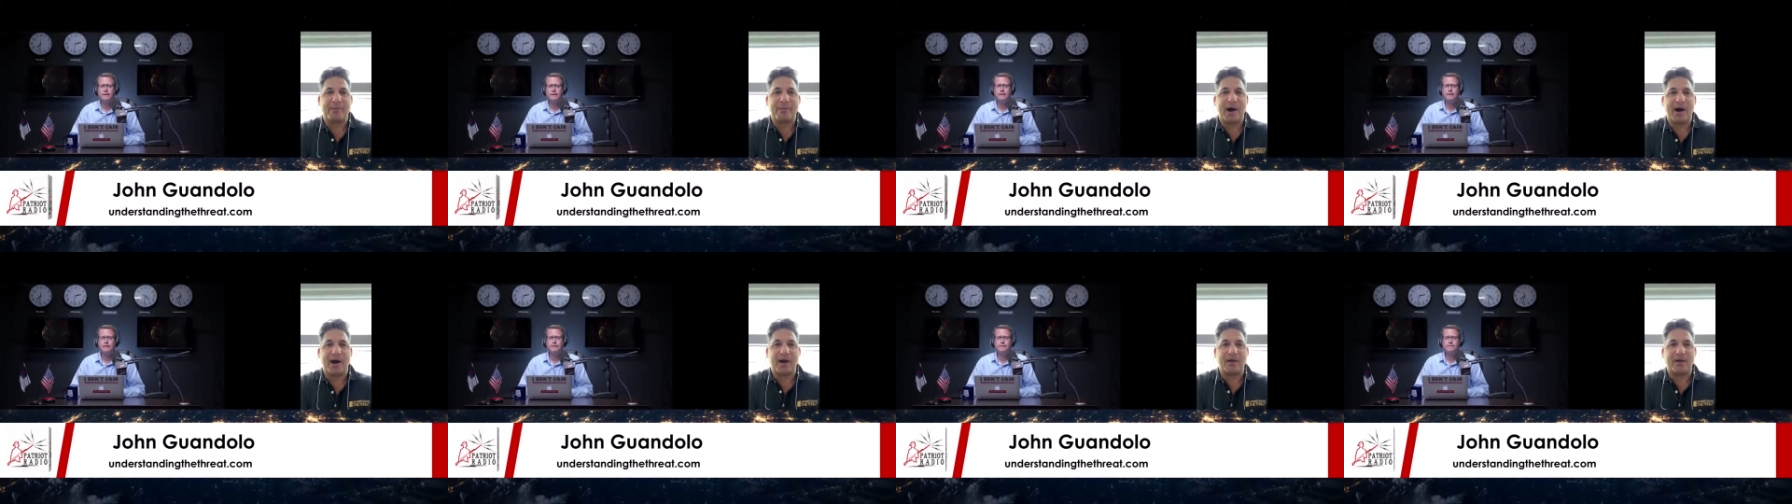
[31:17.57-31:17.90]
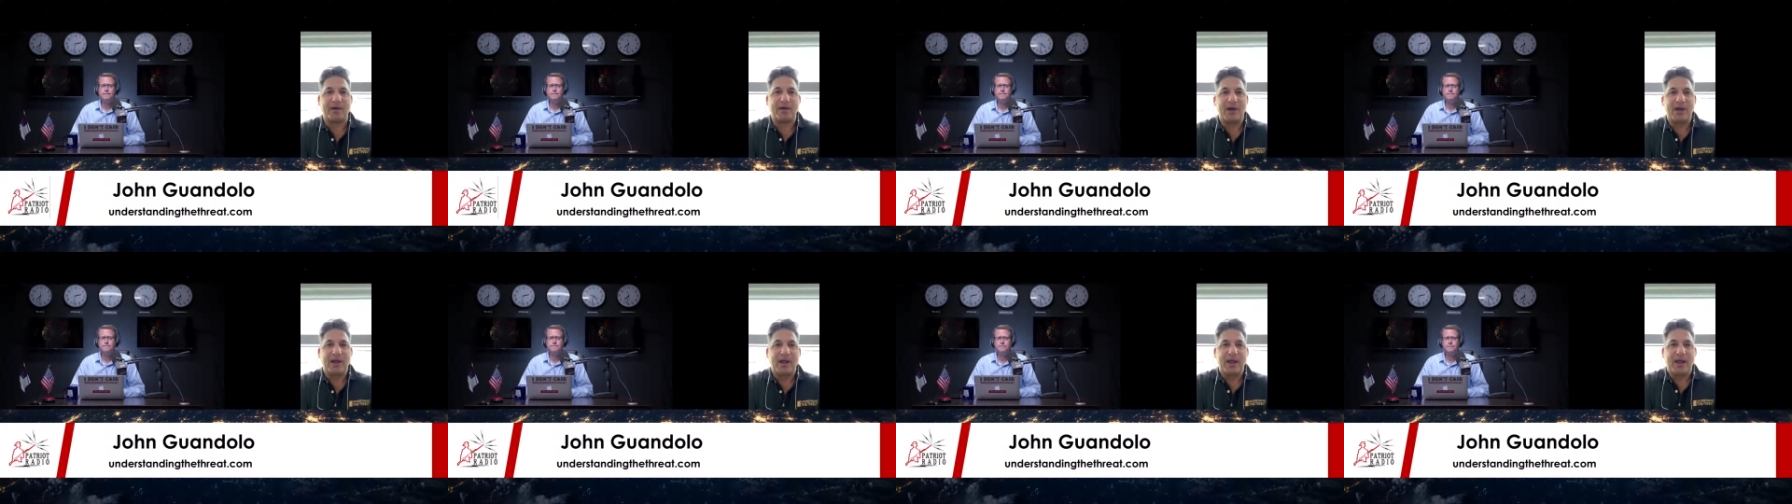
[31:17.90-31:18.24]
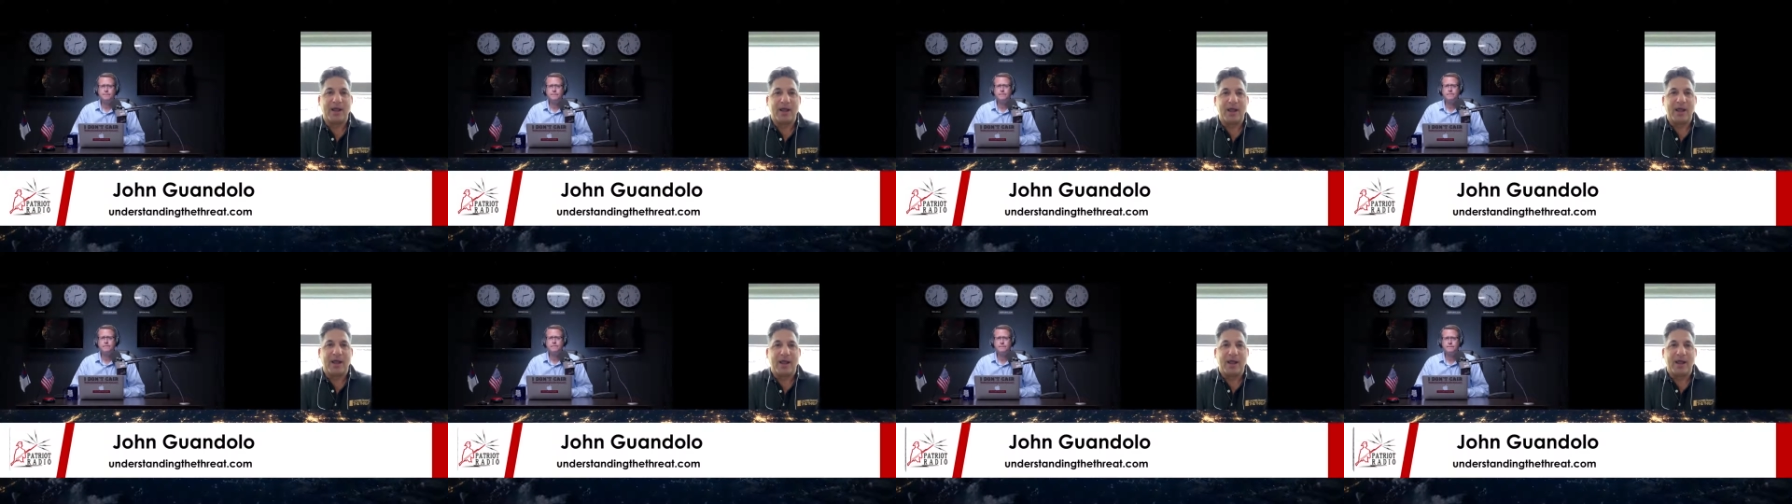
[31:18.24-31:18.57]
model.
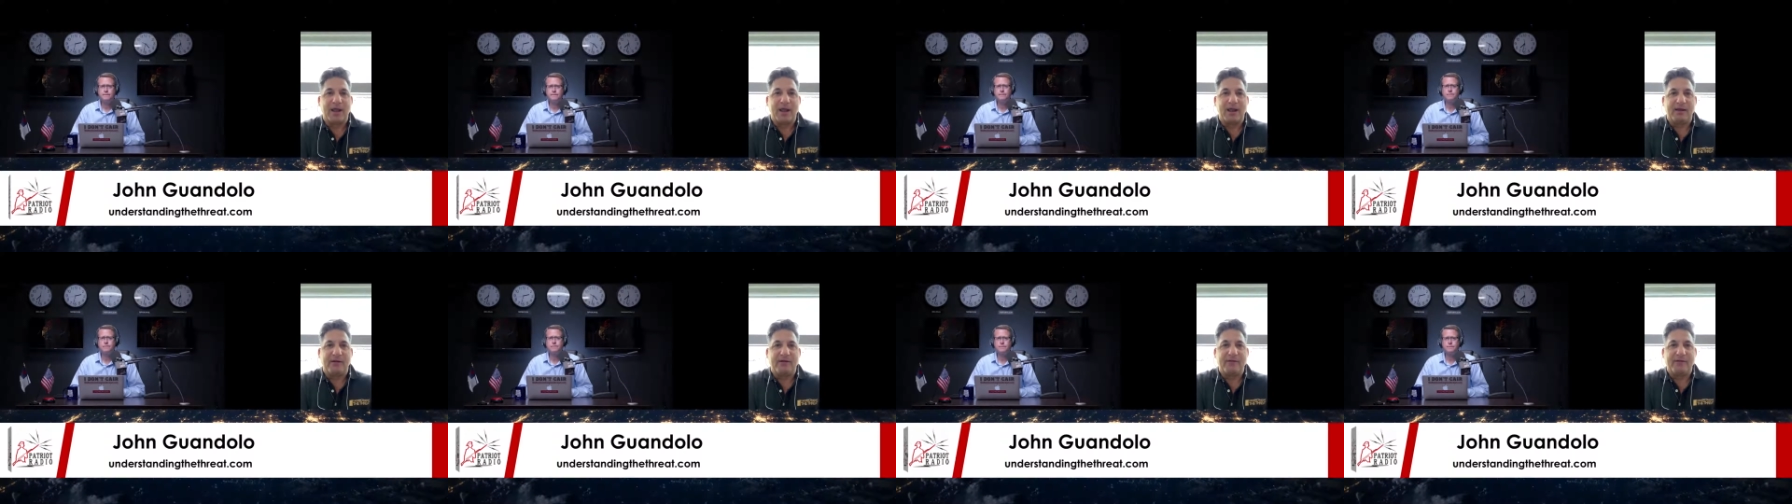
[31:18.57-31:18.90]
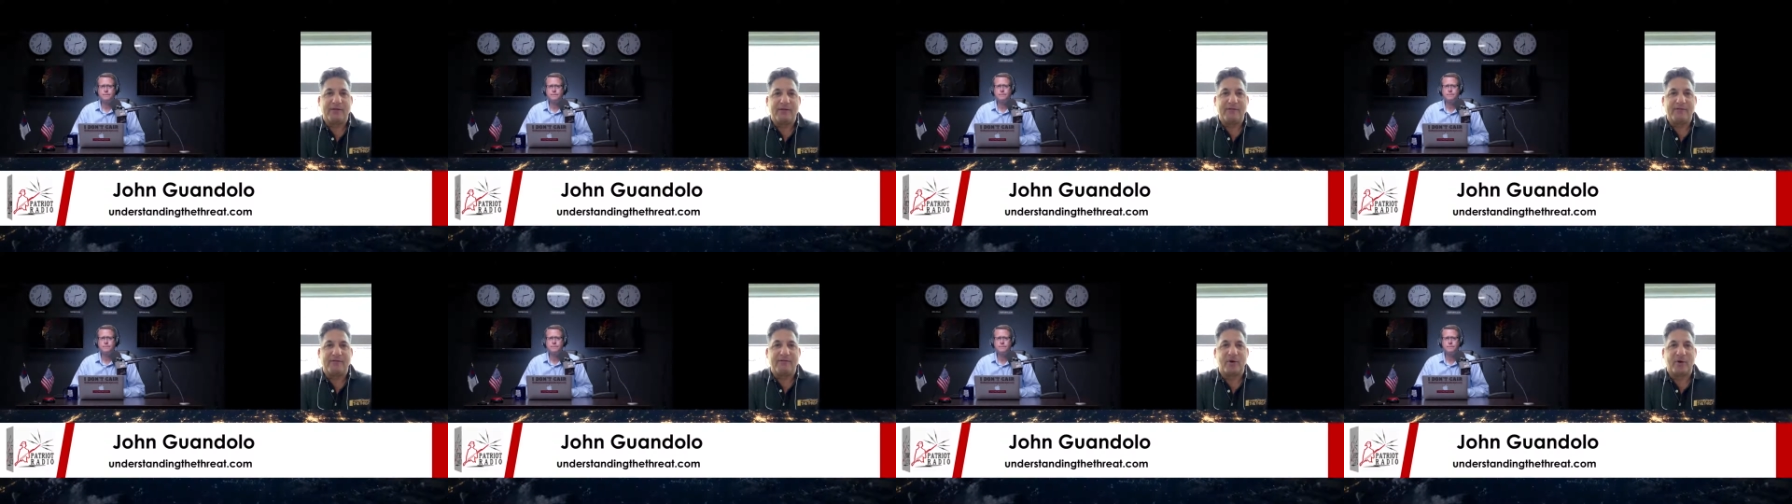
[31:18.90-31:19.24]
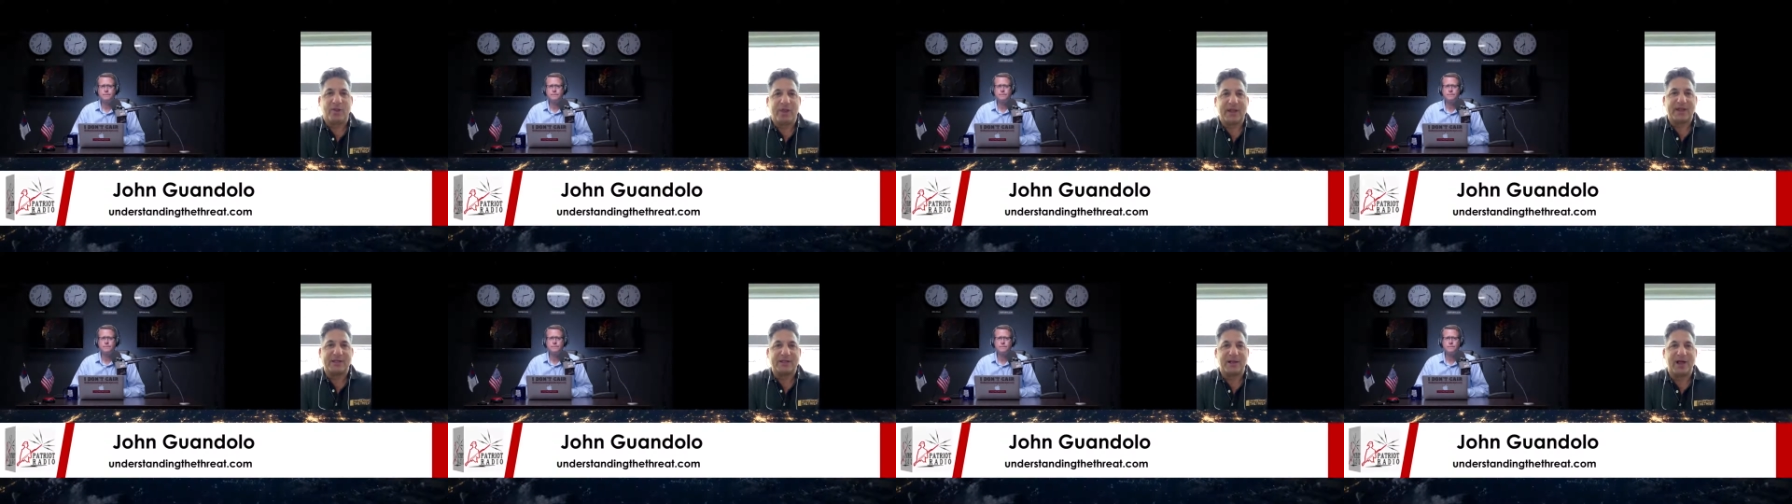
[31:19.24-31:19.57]

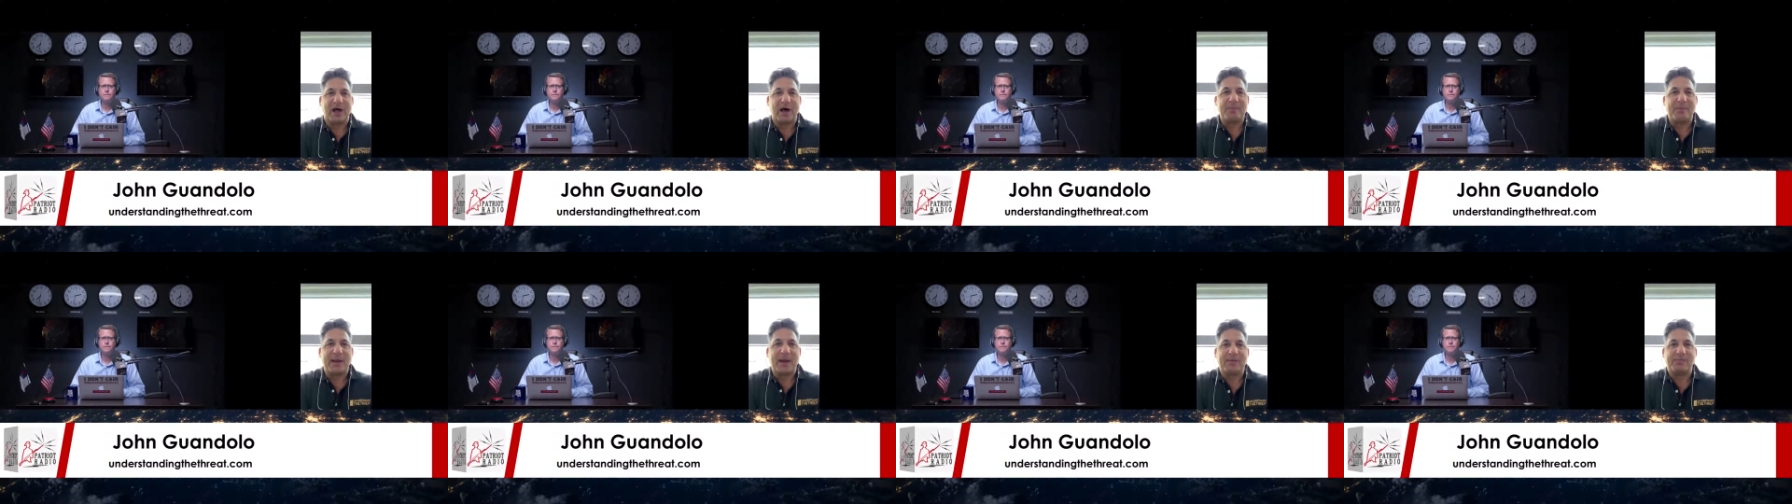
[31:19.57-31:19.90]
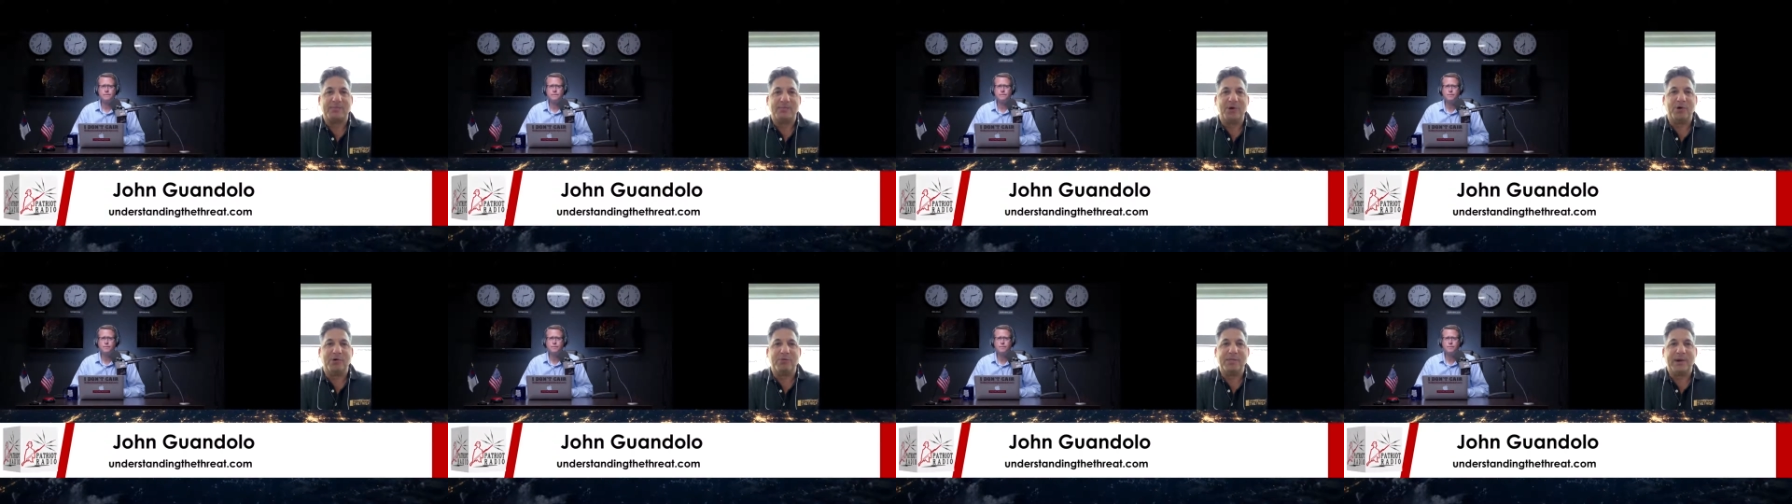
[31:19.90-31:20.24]
For the Islamic